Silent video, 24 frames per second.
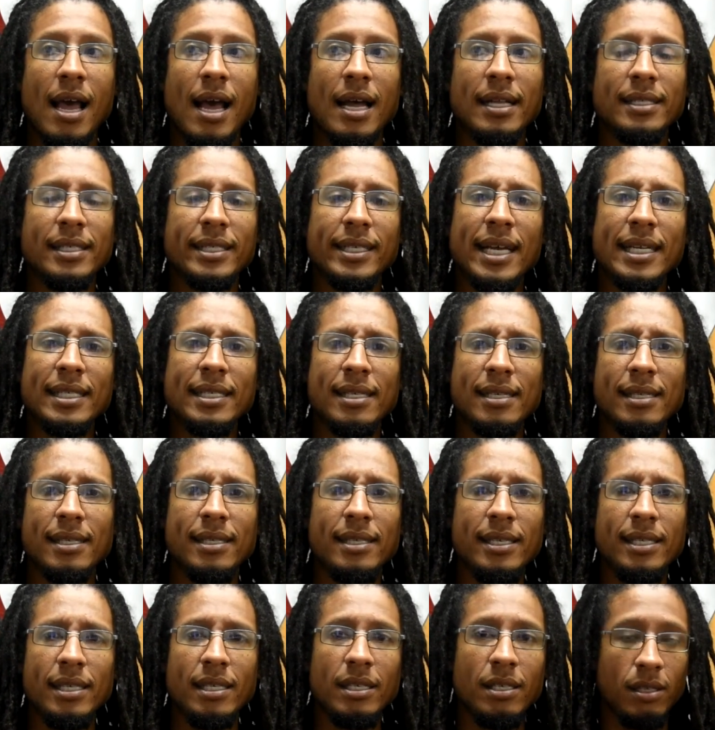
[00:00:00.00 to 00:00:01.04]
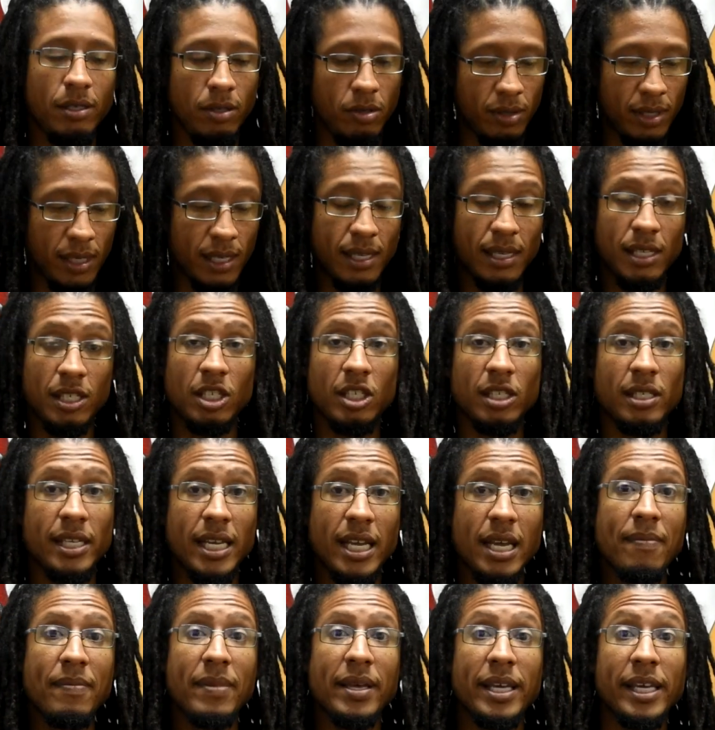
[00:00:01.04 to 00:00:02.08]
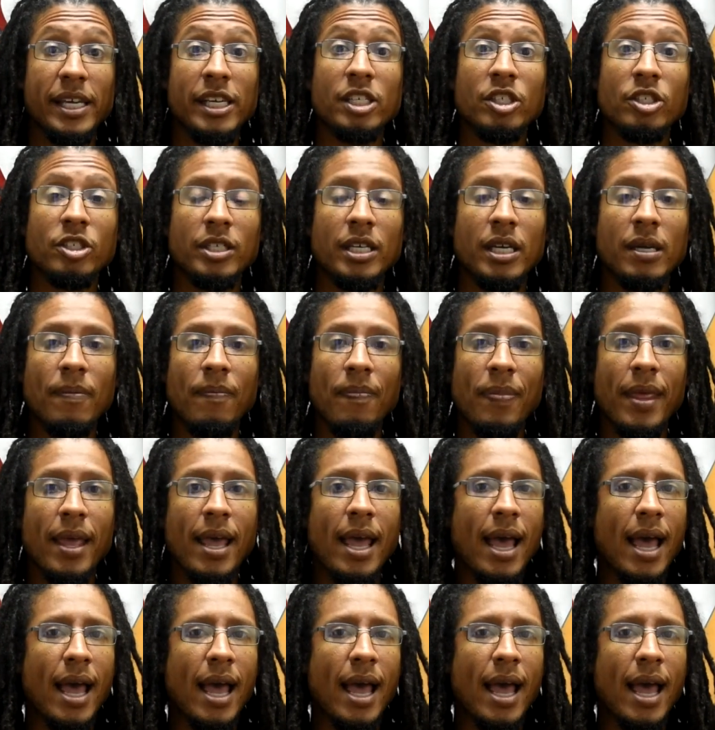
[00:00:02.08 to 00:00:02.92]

And to get to D using the same A shape,